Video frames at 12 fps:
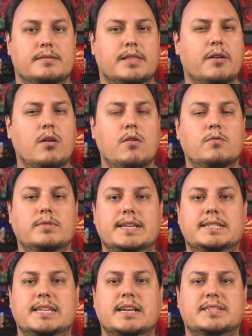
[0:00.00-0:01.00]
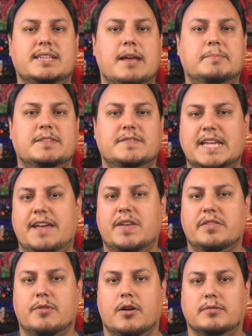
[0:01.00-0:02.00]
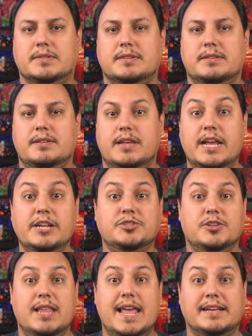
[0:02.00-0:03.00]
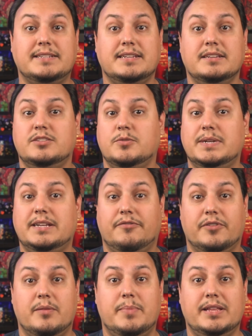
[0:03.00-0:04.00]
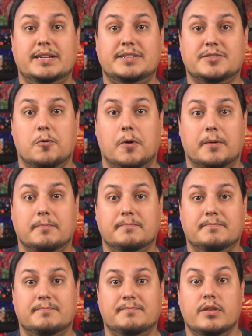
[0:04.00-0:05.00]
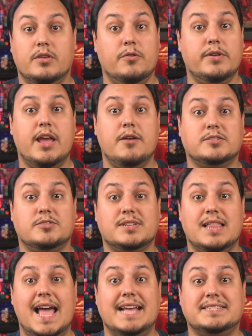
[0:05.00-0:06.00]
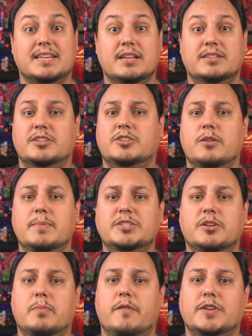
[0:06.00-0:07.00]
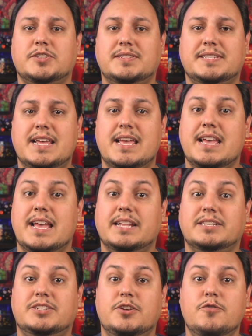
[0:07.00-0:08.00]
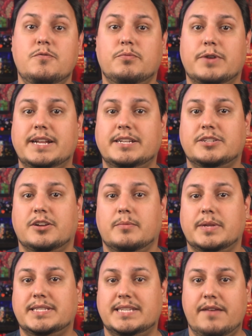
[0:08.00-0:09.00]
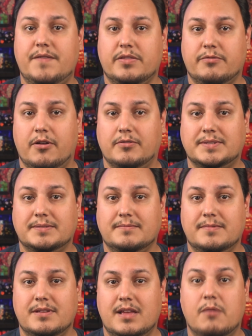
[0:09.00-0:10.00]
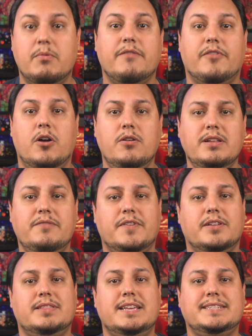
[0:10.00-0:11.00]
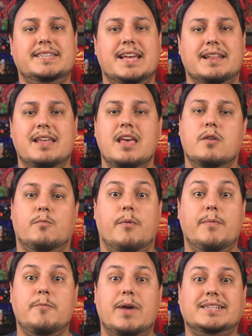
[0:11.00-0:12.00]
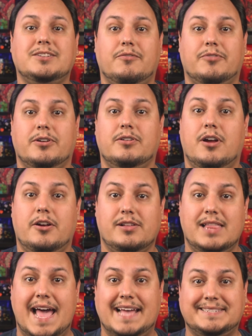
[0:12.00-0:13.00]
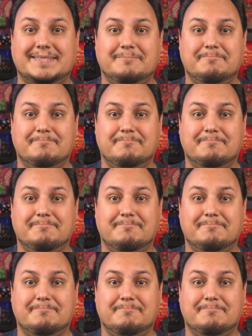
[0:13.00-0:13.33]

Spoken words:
There are only 6 types of saving throws, each linked to a different ability score. Your character's class determines your proficiency in 2 predetermined saving throws, and we've already filled these in when we went over our class.